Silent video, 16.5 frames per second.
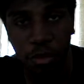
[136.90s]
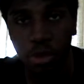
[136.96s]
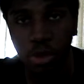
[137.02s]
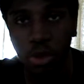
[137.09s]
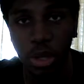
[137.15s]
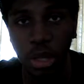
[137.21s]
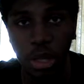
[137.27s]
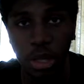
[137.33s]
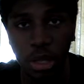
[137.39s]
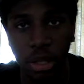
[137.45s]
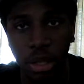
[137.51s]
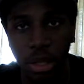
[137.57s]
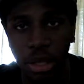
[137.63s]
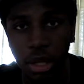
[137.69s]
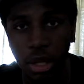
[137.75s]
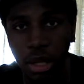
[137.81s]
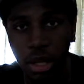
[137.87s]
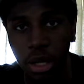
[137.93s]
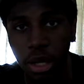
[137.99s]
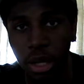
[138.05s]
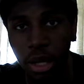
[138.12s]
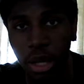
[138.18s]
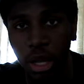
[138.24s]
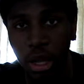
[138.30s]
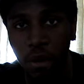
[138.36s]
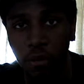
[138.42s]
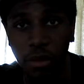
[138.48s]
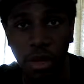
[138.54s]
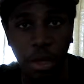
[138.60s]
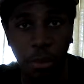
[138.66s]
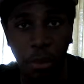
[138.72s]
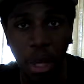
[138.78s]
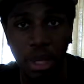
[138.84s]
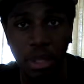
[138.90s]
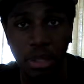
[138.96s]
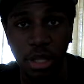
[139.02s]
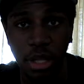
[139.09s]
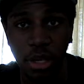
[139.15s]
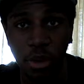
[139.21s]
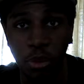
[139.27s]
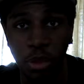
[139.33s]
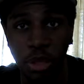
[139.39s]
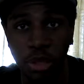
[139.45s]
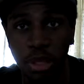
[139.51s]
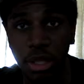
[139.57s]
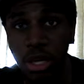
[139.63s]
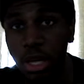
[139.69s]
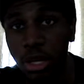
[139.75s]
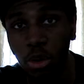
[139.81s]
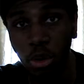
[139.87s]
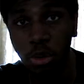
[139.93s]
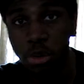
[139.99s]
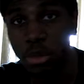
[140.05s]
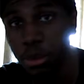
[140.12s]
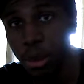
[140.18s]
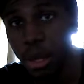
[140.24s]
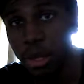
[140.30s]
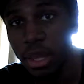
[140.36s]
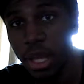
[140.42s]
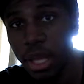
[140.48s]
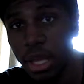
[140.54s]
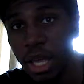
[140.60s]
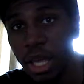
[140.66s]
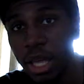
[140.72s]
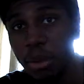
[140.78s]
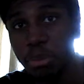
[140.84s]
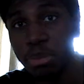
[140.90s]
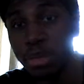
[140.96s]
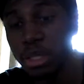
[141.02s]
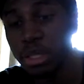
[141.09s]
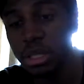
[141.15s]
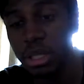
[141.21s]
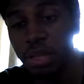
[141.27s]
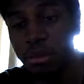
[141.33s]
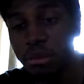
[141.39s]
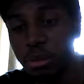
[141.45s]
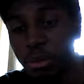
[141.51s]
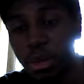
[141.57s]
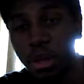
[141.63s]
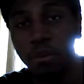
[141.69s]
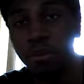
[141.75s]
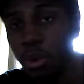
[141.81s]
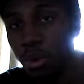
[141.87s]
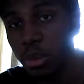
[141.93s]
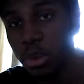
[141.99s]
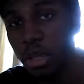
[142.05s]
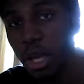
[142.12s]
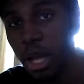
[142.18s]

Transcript: for trade. If anybody's interested and knows about that game, please leave some info in the